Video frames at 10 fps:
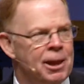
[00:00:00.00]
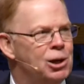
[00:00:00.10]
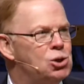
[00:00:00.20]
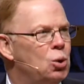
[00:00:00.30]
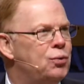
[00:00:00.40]

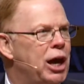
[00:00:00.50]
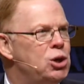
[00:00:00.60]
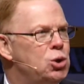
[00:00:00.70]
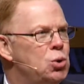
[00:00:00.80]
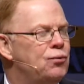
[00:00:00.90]
So
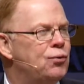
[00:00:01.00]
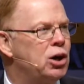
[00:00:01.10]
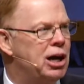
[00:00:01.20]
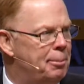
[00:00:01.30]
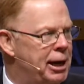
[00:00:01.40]
thank you for
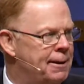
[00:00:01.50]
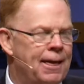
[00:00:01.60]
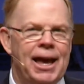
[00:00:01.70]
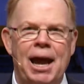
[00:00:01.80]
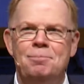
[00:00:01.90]
coming
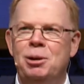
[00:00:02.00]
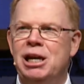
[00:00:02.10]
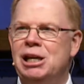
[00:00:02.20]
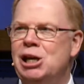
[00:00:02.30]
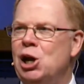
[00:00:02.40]
and
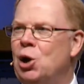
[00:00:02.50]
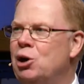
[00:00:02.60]
being here.